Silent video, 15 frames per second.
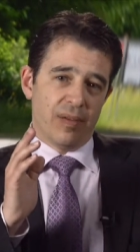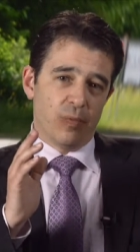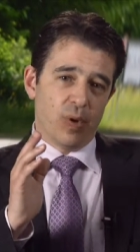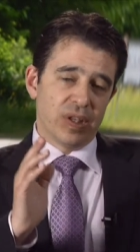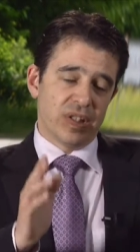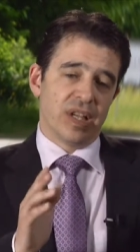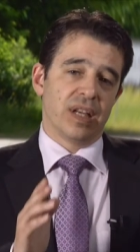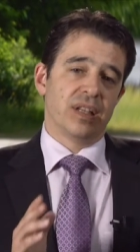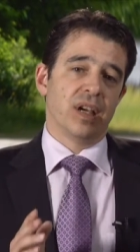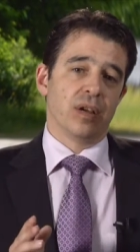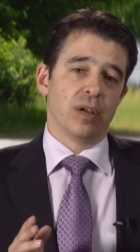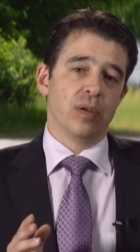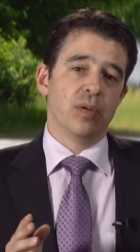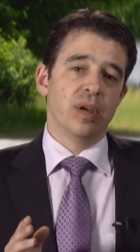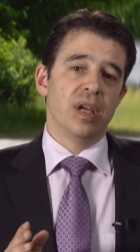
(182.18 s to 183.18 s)
What does that tell
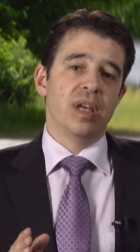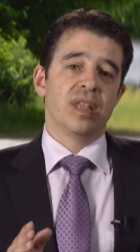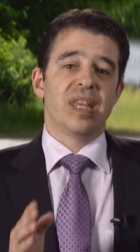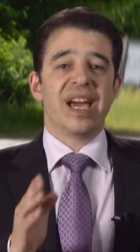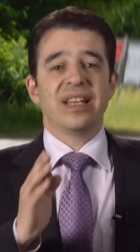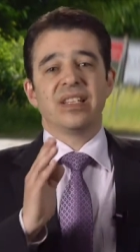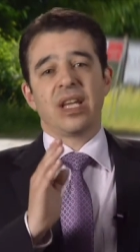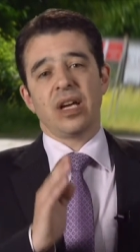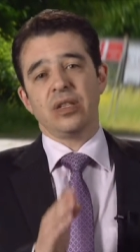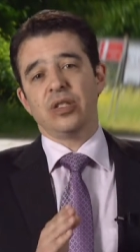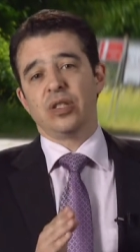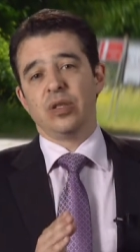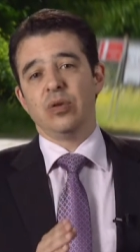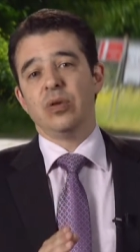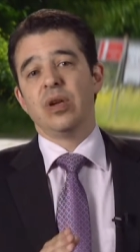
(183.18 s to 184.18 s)
you? That
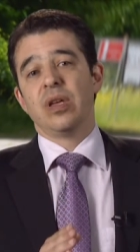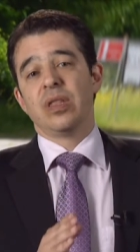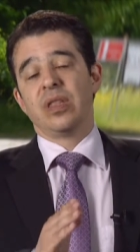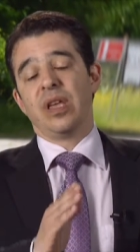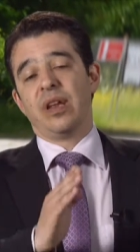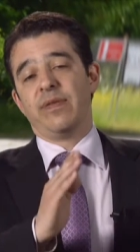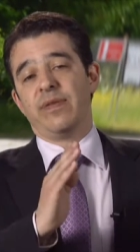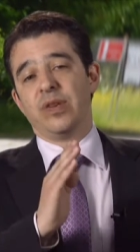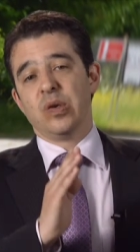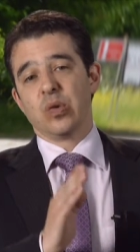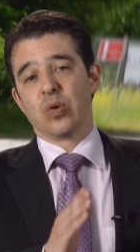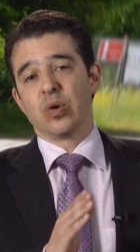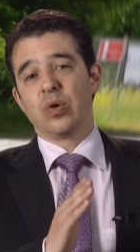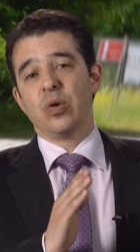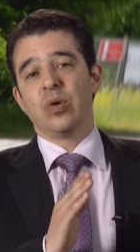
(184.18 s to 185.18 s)
tells you that if
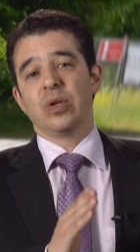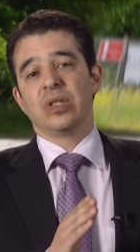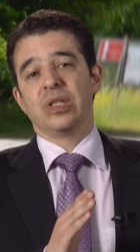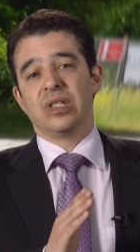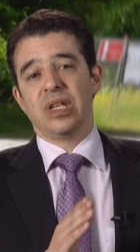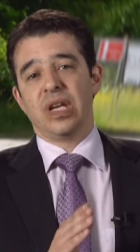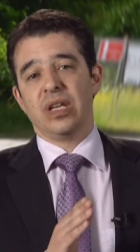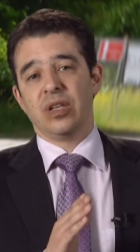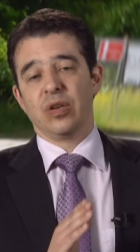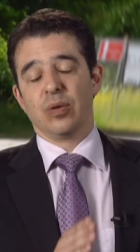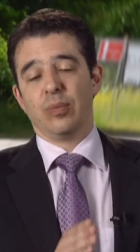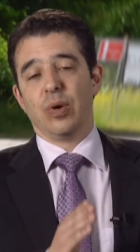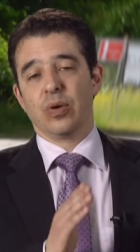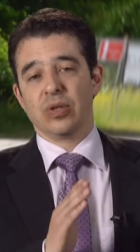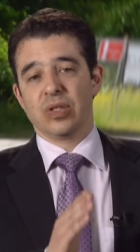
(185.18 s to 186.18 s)
you're going to take your
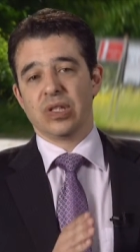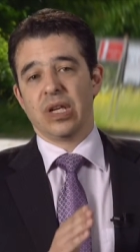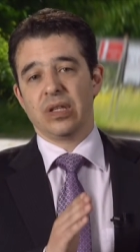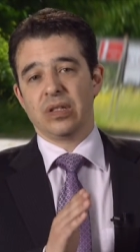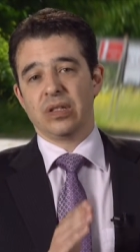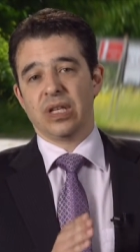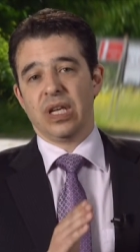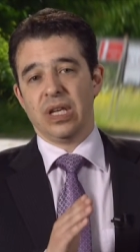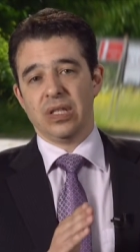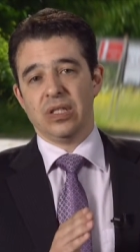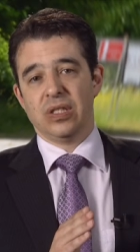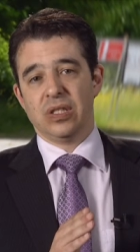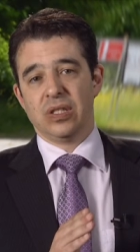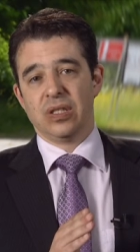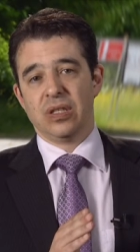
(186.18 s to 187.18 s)
motorcycle
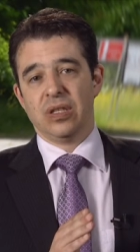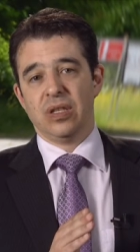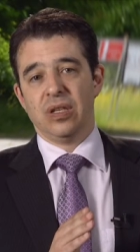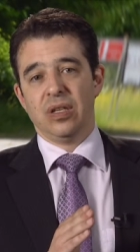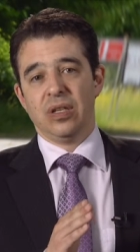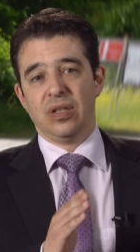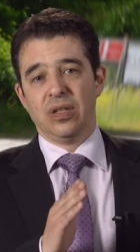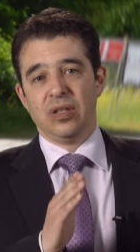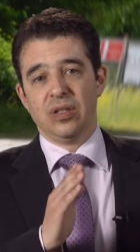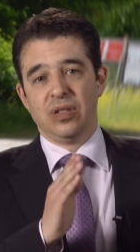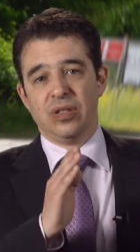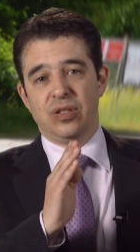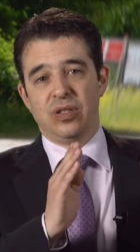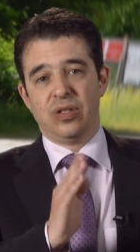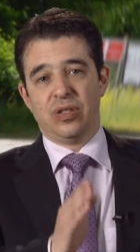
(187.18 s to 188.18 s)
case
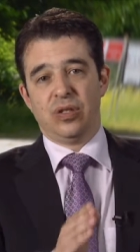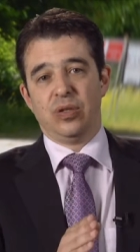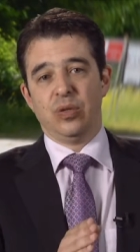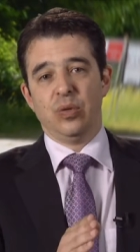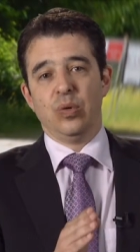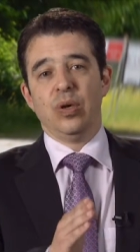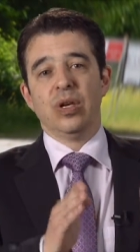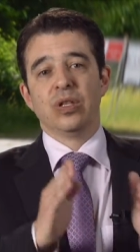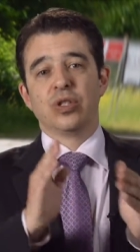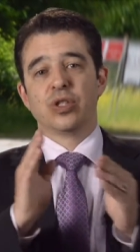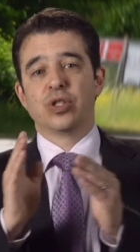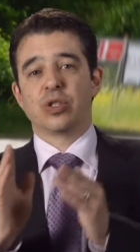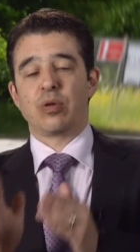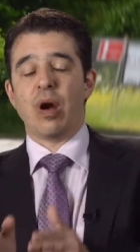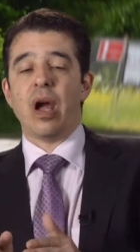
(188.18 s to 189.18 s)
to
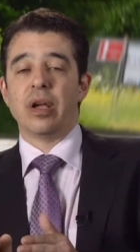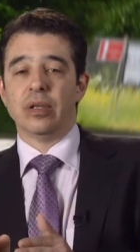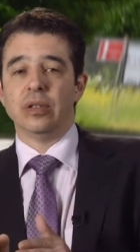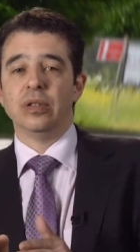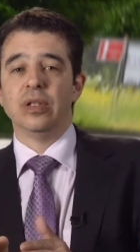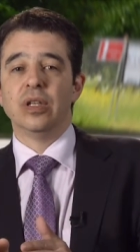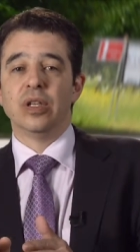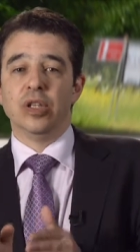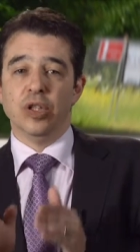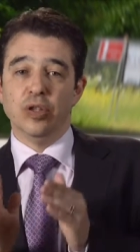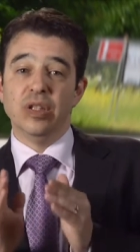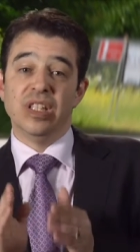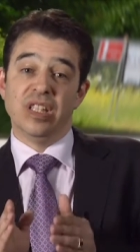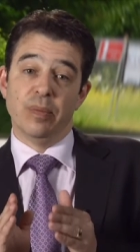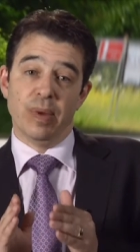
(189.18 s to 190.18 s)
trial, you
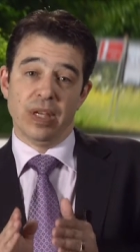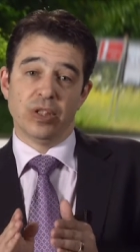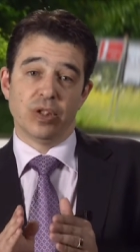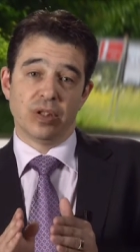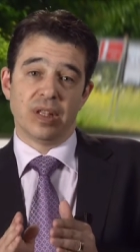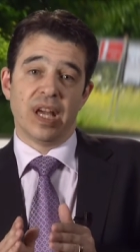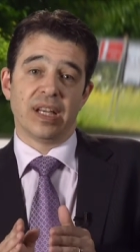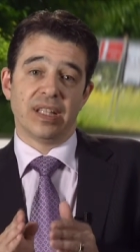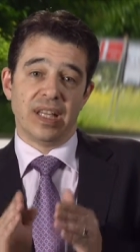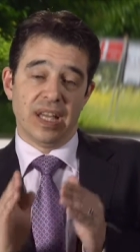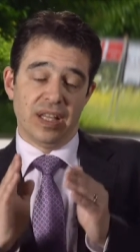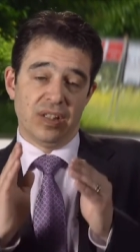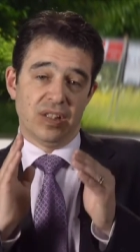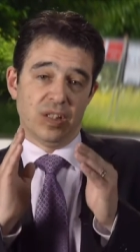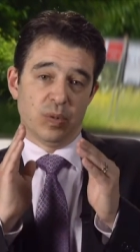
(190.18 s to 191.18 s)
need to make sure that
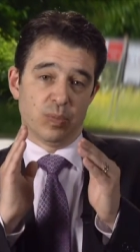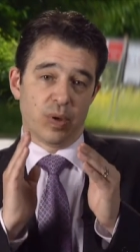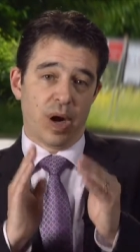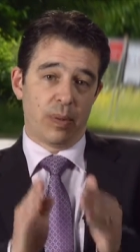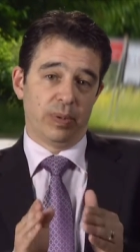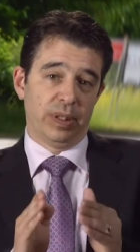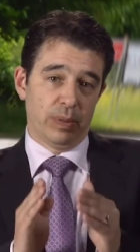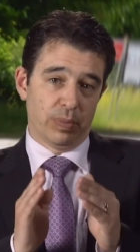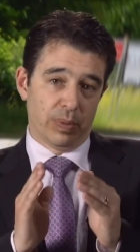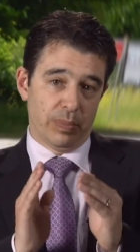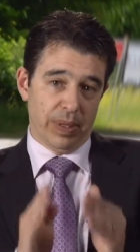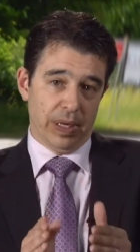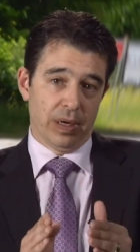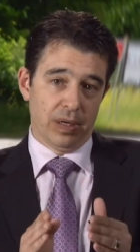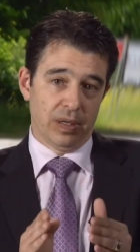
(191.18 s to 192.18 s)
case is properly
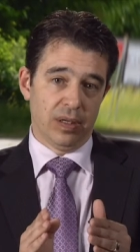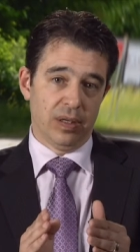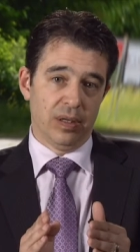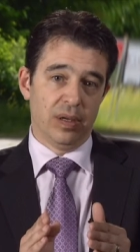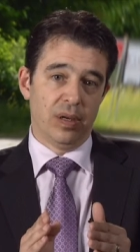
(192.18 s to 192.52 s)
prepared,